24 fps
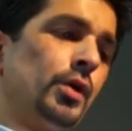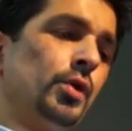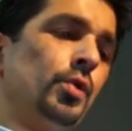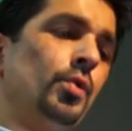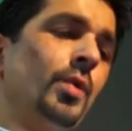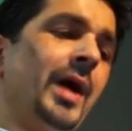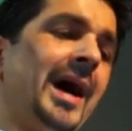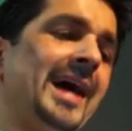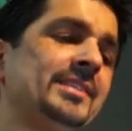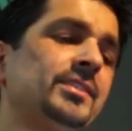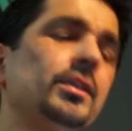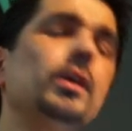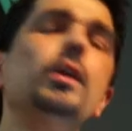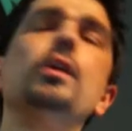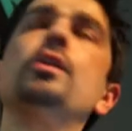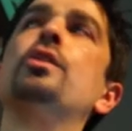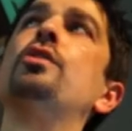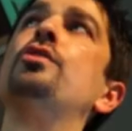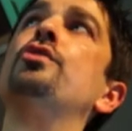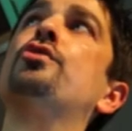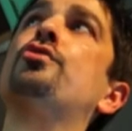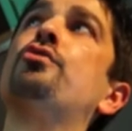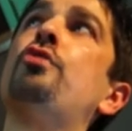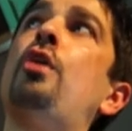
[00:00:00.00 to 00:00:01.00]
who has
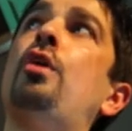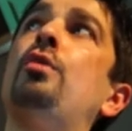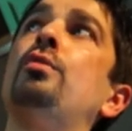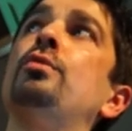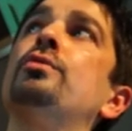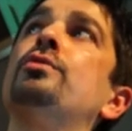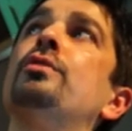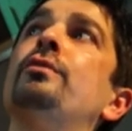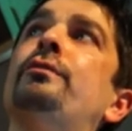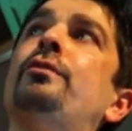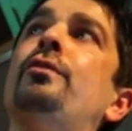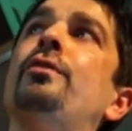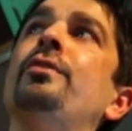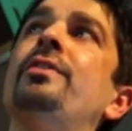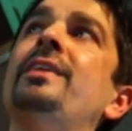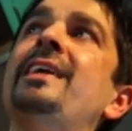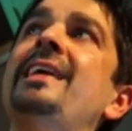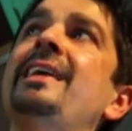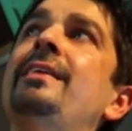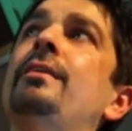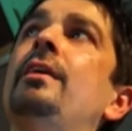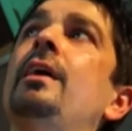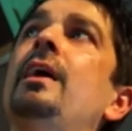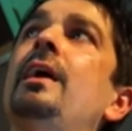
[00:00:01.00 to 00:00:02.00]
controlled for
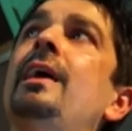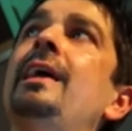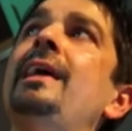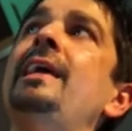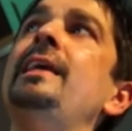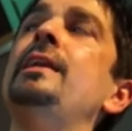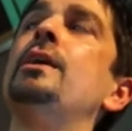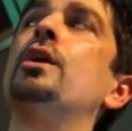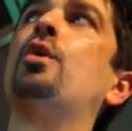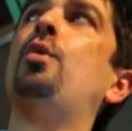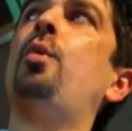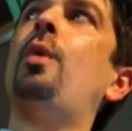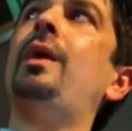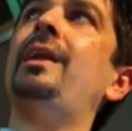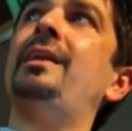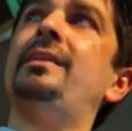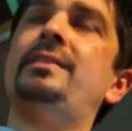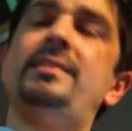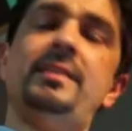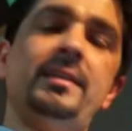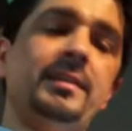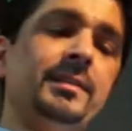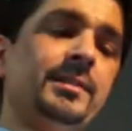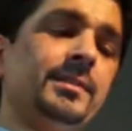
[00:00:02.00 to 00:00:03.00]
the
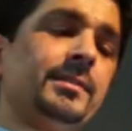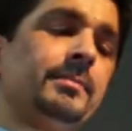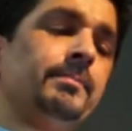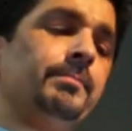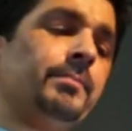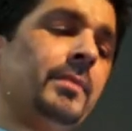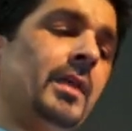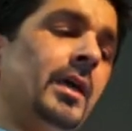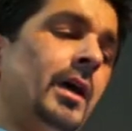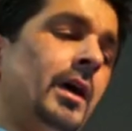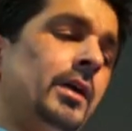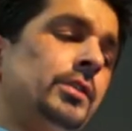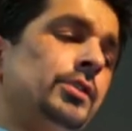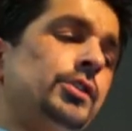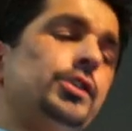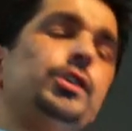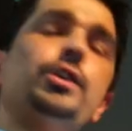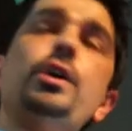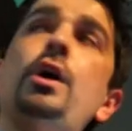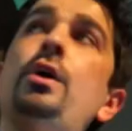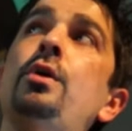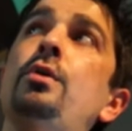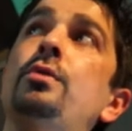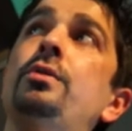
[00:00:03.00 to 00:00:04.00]
inequalities and
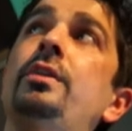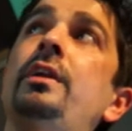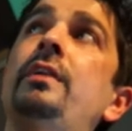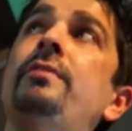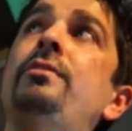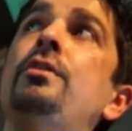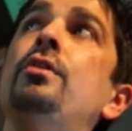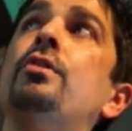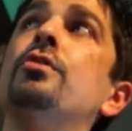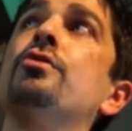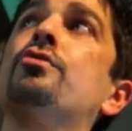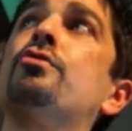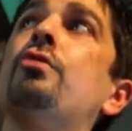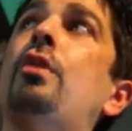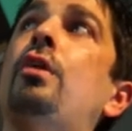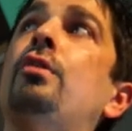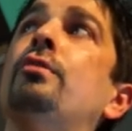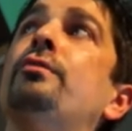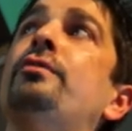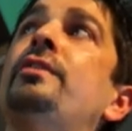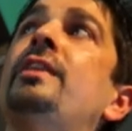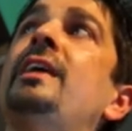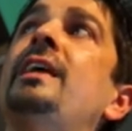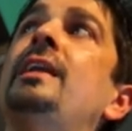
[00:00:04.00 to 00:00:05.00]
showed that if you
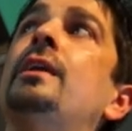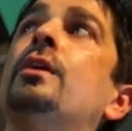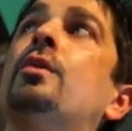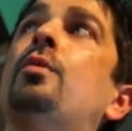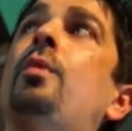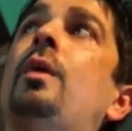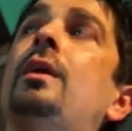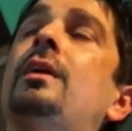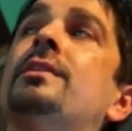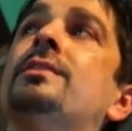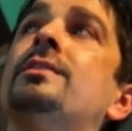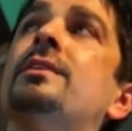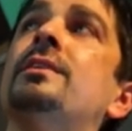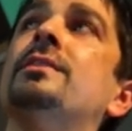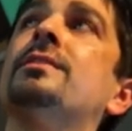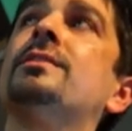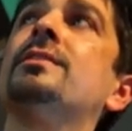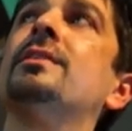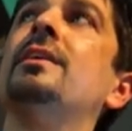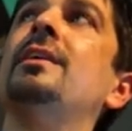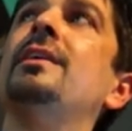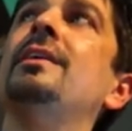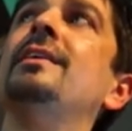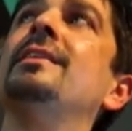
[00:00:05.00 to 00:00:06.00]
control for the
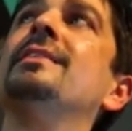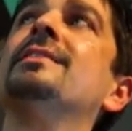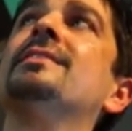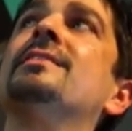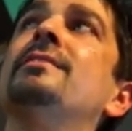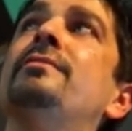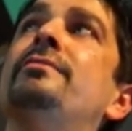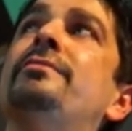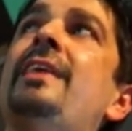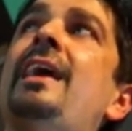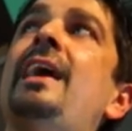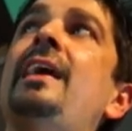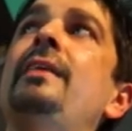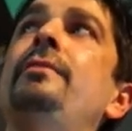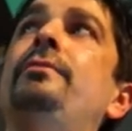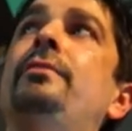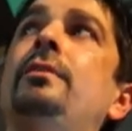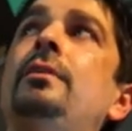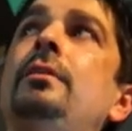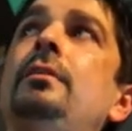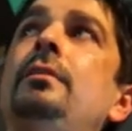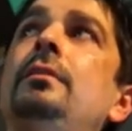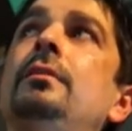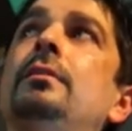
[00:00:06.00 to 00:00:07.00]
inequalities,
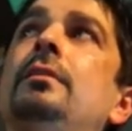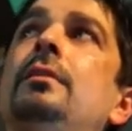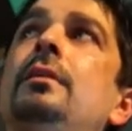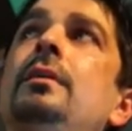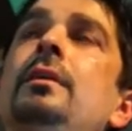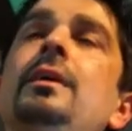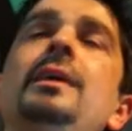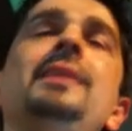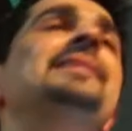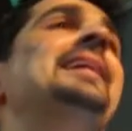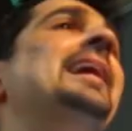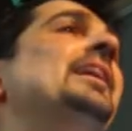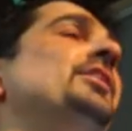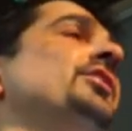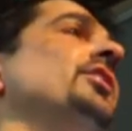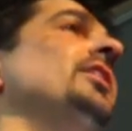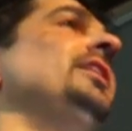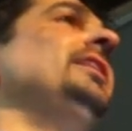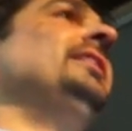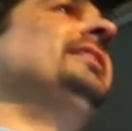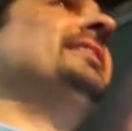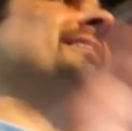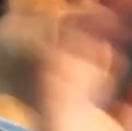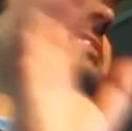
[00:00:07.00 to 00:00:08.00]
survival is
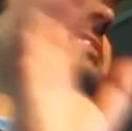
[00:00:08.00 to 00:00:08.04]
actually